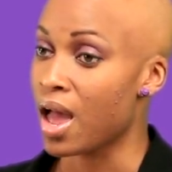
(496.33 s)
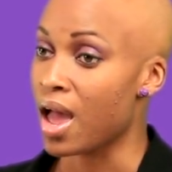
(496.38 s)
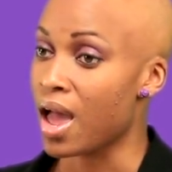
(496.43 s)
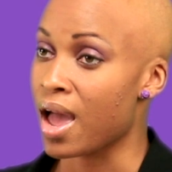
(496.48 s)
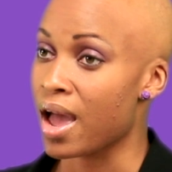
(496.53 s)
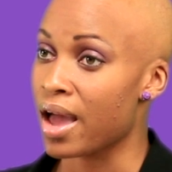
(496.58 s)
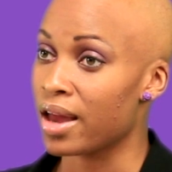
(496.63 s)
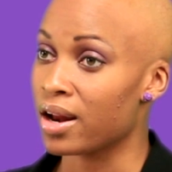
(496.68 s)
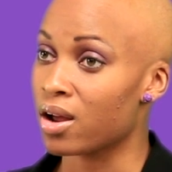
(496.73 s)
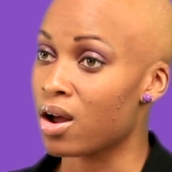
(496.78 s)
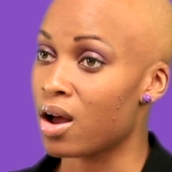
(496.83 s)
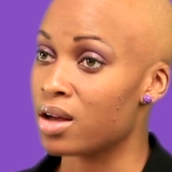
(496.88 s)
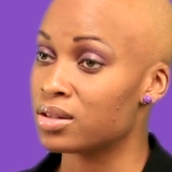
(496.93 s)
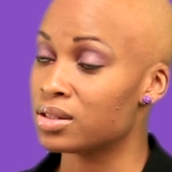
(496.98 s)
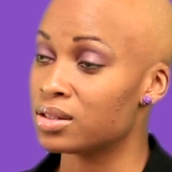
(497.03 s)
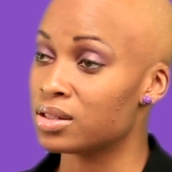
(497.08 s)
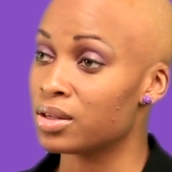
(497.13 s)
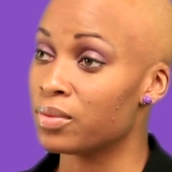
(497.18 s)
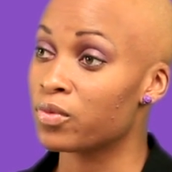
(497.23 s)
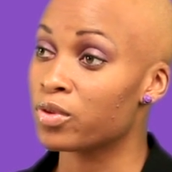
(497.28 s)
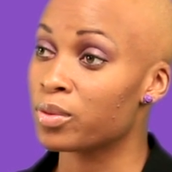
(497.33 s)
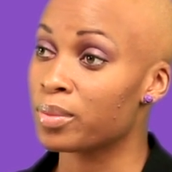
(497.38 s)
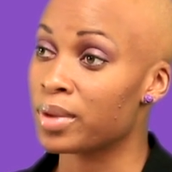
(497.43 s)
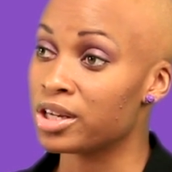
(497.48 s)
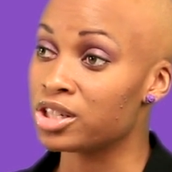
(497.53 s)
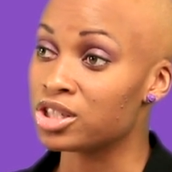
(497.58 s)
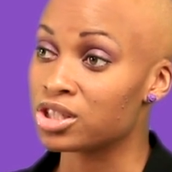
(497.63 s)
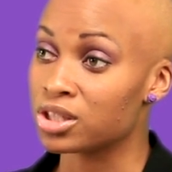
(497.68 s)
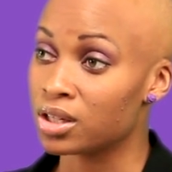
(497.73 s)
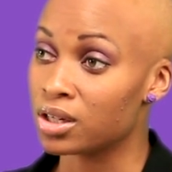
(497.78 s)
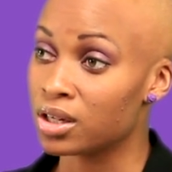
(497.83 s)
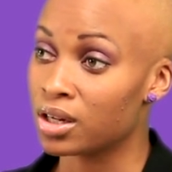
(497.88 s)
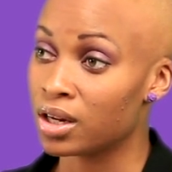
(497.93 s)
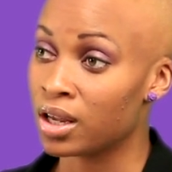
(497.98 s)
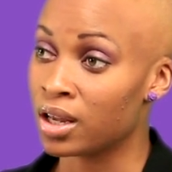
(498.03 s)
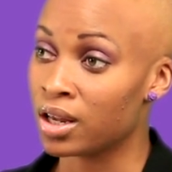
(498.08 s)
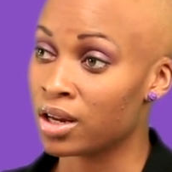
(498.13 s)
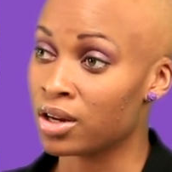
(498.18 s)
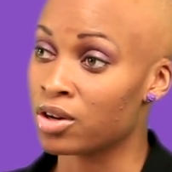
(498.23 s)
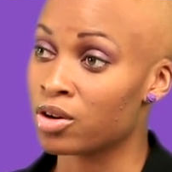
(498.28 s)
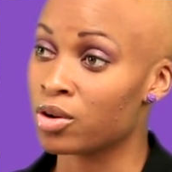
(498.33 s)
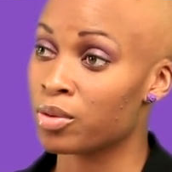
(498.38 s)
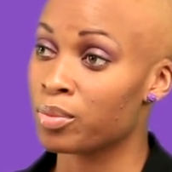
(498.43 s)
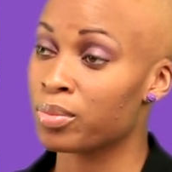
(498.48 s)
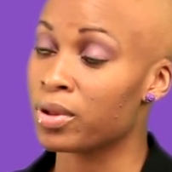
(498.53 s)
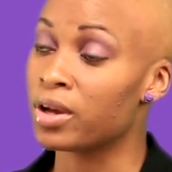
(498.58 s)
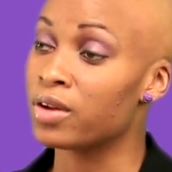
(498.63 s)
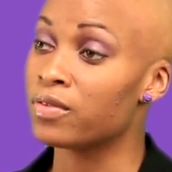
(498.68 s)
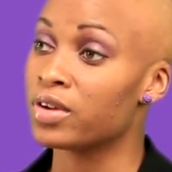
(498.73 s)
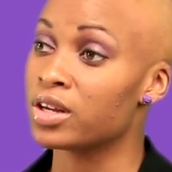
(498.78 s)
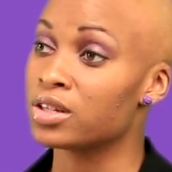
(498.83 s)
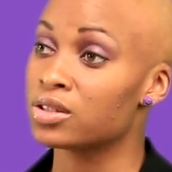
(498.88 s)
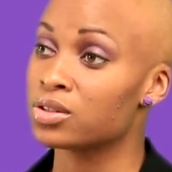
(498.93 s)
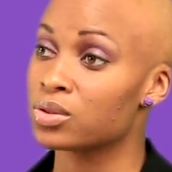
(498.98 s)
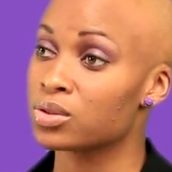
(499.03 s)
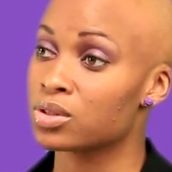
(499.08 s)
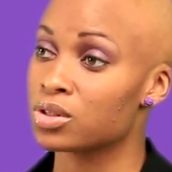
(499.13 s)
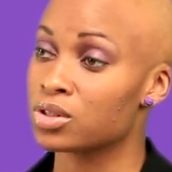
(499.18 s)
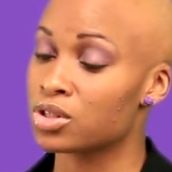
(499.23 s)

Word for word: and it causes inflammation in your blood vessels.